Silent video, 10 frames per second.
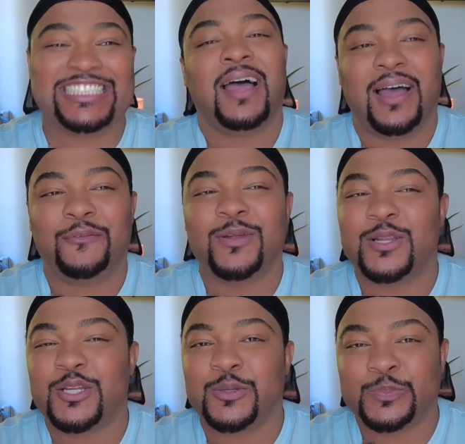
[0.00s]
I really
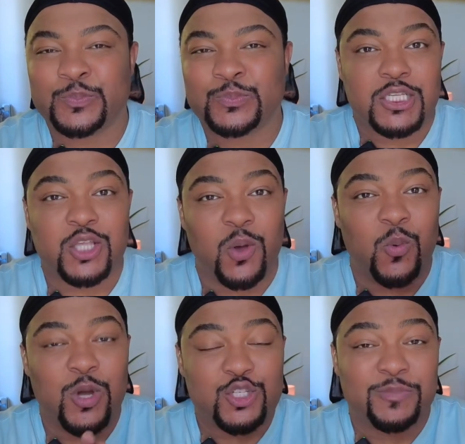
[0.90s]
do. So
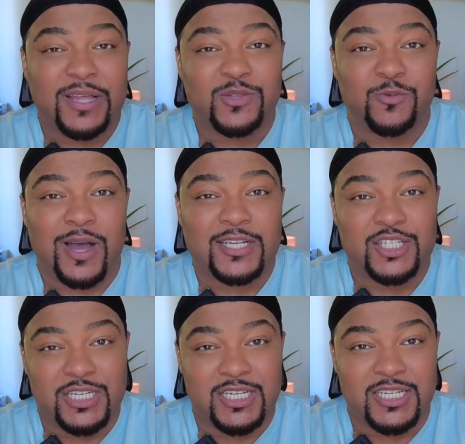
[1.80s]
what you about to watch
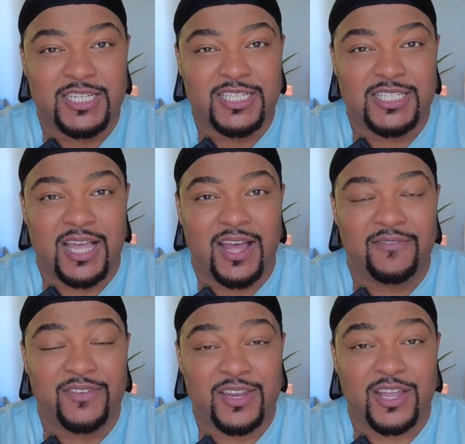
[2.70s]
is a
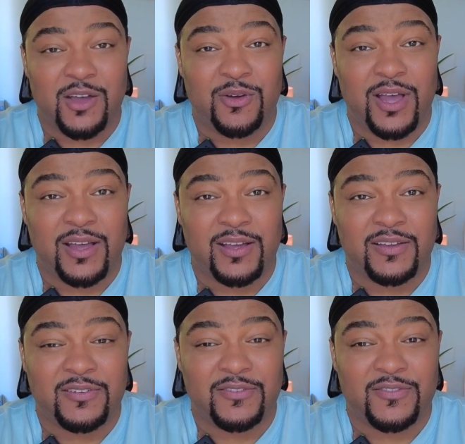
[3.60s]
video
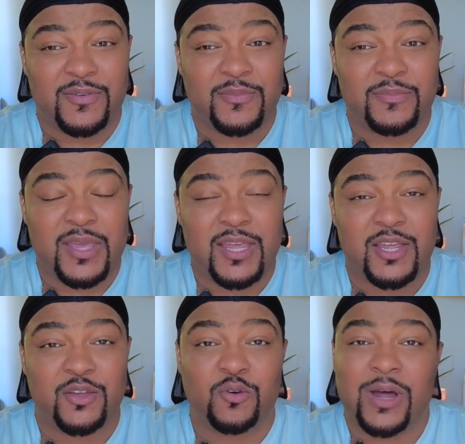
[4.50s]
of
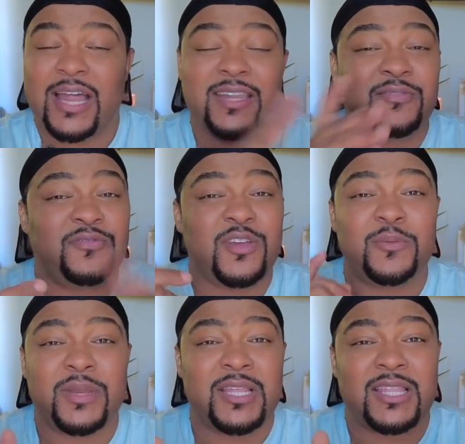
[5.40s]
me going. I didn't
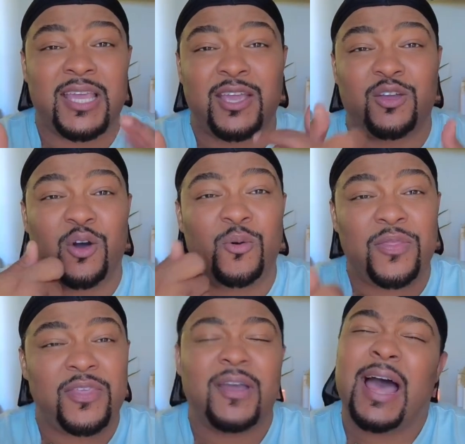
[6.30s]
film anything
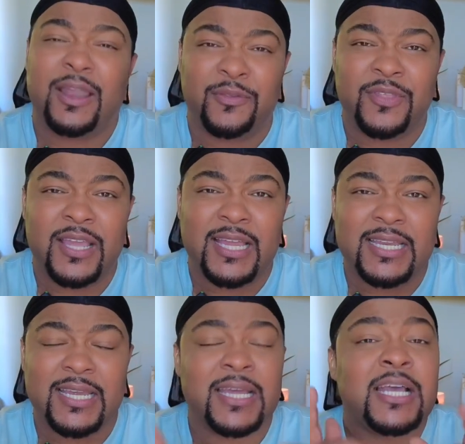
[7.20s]
going there. I don't think I
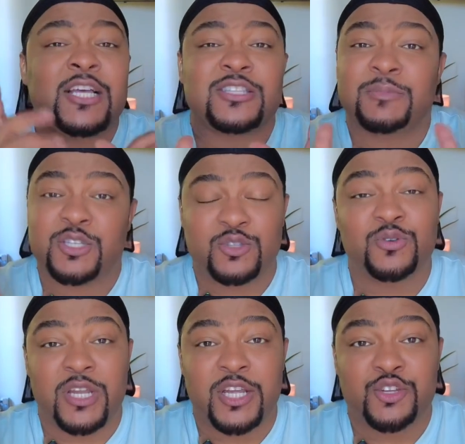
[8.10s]
did. So I'm just
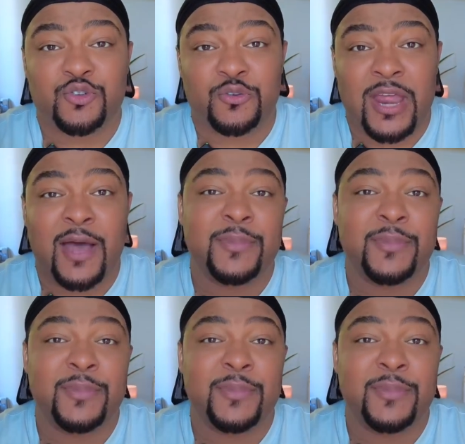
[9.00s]
doing the intro now.